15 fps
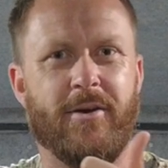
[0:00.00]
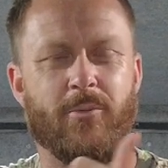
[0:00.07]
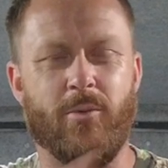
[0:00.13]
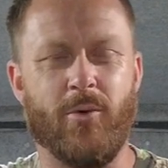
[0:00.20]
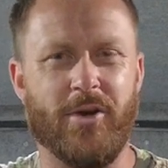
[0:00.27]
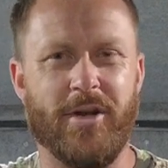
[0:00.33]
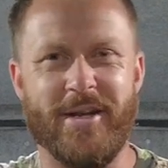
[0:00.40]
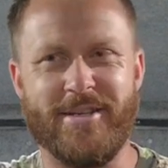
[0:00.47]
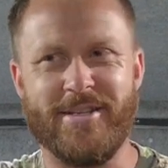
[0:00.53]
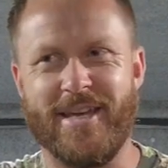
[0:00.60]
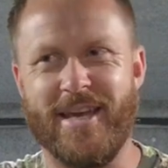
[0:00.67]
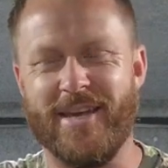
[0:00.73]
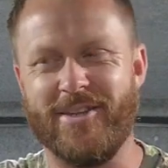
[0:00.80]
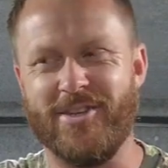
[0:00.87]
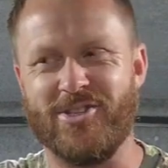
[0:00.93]
wanting to
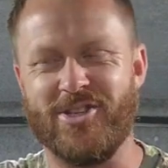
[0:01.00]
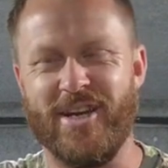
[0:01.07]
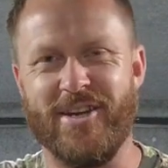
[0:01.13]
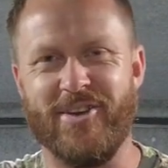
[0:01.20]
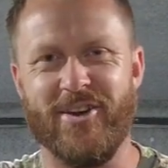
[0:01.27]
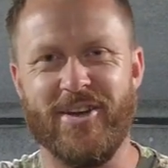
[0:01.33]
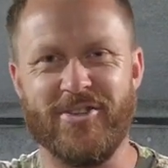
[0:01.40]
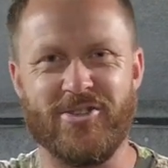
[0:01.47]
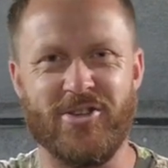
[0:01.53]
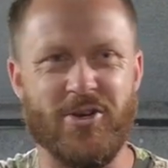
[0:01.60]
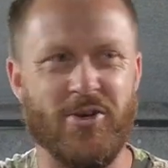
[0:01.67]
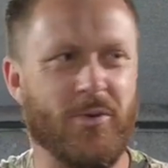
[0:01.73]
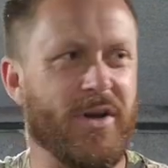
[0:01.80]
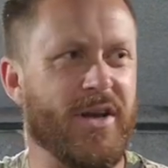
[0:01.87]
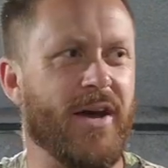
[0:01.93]
get the G9
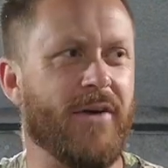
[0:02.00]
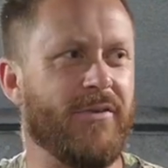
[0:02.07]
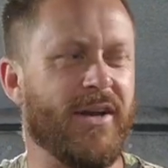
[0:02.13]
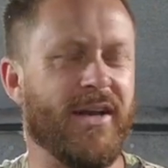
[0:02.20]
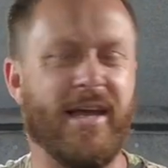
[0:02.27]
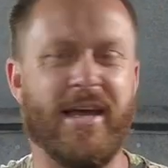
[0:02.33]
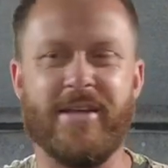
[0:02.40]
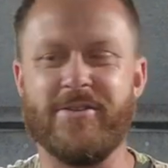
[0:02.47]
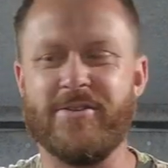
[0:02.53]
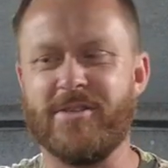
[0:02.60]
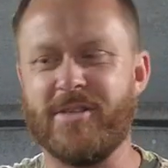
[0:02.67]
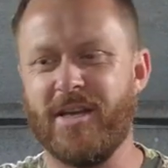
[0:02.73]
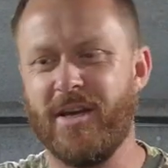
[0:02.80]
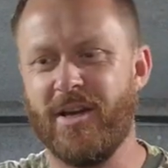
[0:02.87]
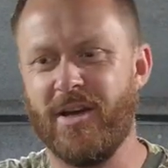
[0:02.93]
II, another
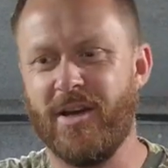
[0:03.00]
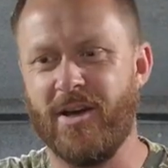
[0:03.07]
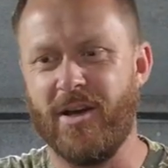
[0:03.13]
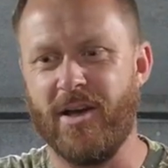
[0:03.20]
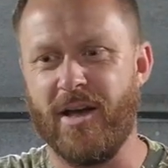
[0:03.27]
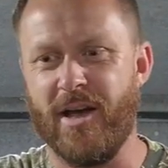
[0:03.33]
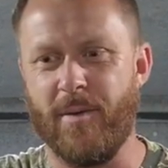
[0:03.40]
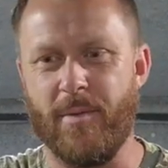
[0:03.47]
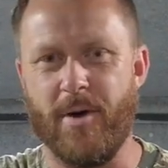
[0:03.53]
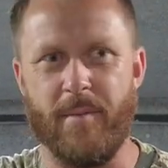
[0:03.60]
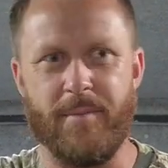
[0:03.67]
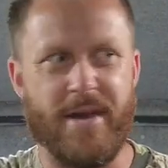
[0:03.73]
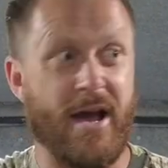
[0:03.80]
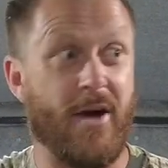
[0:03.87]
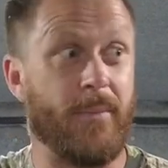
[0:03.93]
lens.
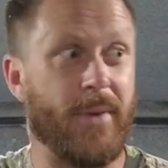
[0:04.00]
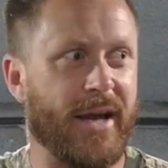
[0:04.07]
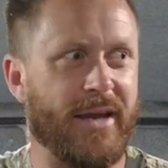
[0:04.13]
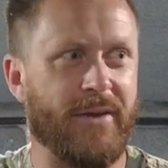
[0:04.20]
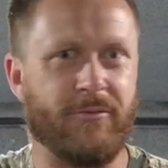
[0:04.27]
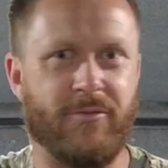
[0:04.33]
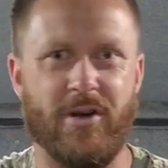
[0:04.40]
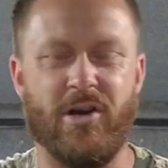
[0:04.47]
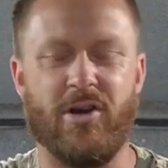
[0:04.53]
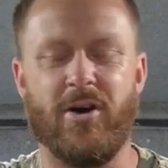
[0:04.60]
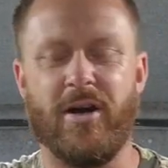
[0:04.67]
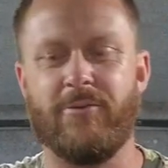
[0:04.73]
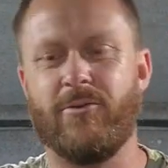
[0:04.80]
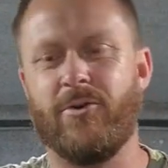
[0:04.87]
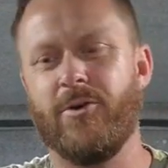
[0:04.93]
I'm now paying for
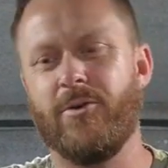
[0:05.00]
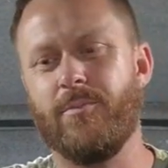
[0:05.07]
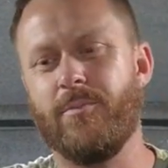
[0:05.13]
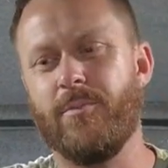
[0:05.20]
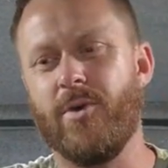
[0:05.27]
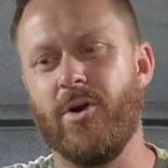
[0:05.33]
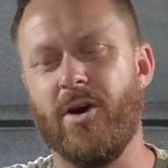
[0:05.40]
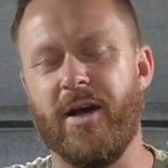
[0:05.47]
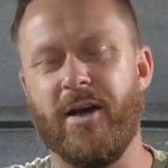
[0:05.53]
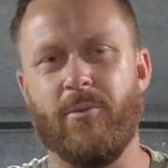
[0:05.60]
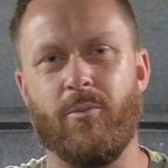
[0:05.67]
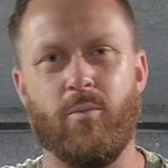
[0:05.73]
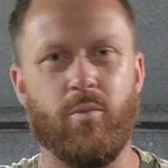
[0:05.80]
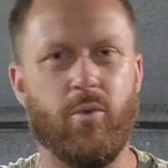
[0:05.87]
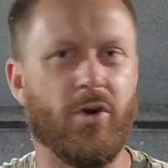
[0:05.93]
Lightroom. I
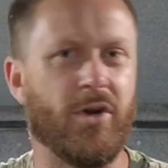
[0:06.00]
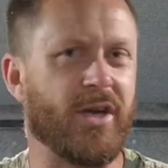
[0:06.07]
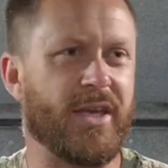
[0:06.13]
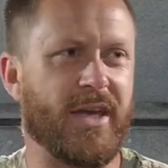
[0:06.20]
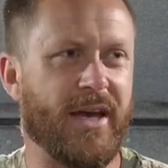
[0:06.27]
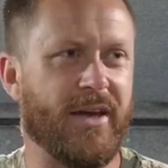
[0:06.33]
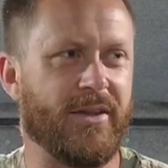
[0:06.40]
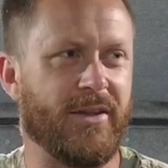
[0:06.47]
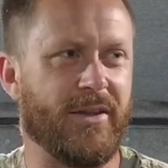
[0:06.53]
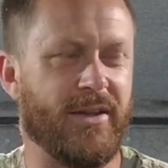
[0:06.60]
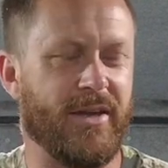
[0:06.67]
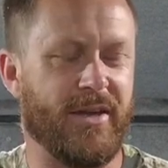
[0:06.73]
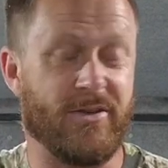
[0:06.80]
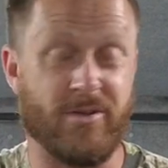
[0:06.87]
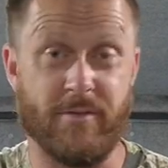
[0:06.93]
want to get
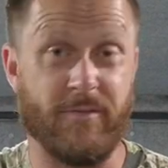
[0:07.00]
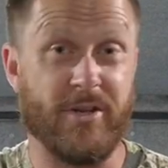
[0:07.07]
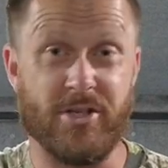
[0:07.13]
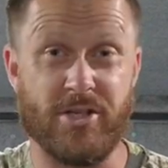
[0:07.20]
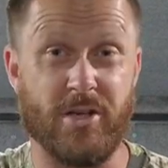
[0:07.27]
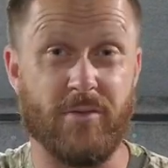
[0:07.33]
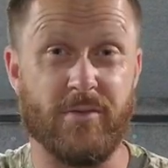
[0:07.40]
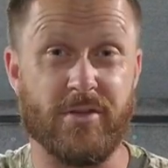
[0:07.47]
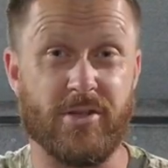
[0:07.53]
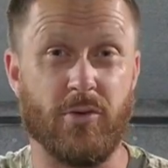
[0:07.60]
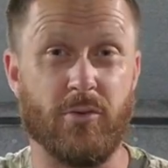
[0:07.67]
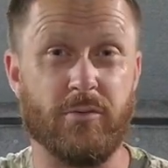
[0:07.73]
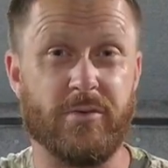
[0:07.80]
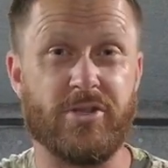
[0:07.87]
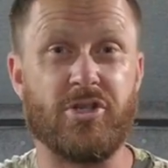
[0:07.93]
the DaVinci
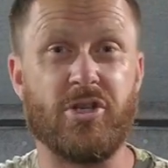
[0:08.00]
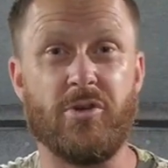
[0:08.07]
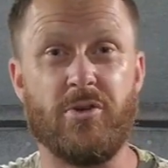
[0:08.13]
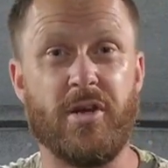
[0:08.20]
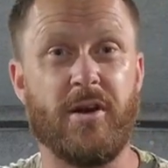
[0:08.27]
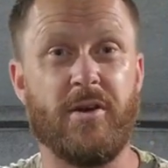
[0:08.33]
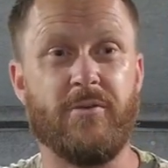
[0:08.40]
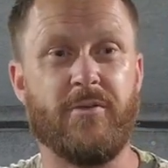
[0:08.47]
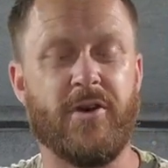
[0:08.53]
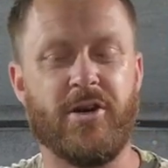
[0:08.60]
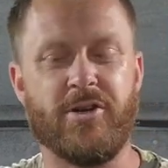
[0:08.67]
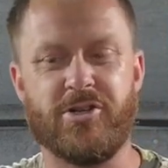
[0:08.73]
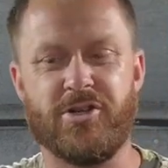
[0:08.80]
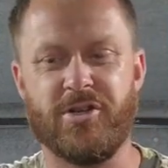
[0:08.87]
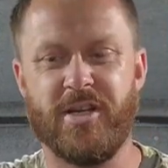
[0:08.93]
Resolve Studio
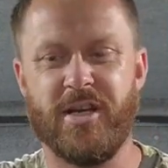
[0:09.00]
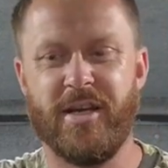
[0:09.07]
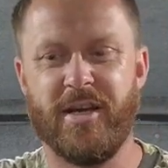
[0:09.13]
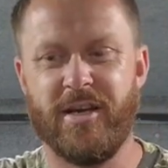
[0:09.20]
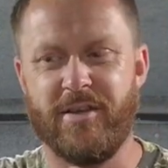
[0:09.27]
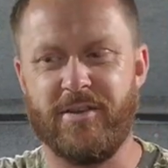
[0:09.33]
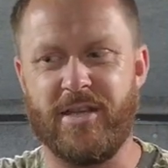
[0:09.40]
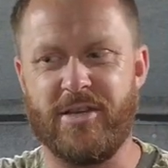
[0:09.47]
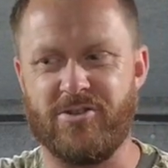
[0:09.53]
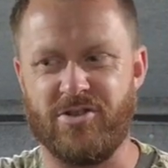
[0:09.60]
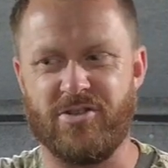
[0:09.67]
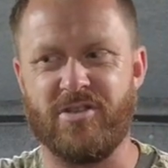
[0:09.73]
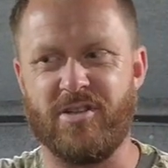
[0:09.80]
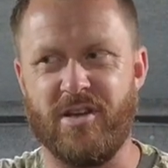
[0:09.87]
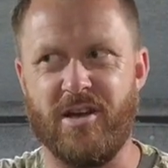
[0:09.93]
version. There's
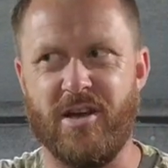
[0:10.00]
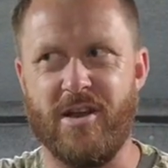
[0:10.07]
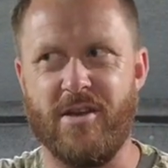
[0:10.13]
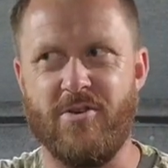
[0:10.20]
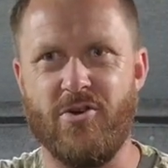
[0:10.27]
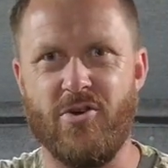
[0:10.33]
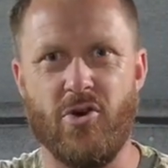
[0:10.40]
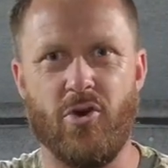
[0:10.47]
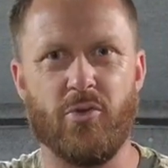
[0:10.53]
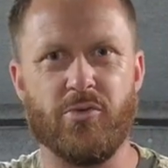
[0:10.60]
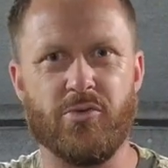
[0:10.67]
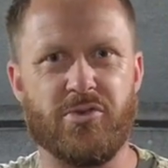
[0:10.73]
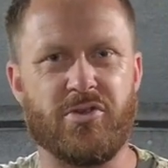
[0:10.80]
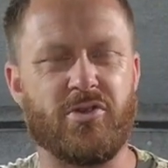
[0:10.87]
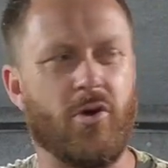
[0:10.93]
just a
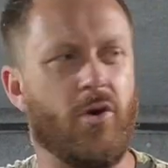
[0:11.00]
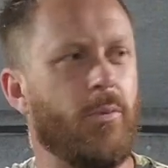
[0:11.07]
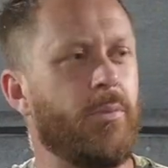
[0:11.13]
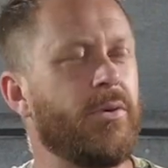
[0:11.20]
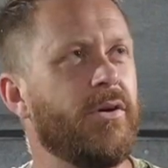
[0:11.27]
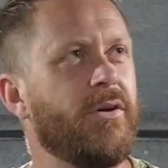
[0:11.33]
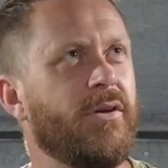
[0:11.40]
non-stop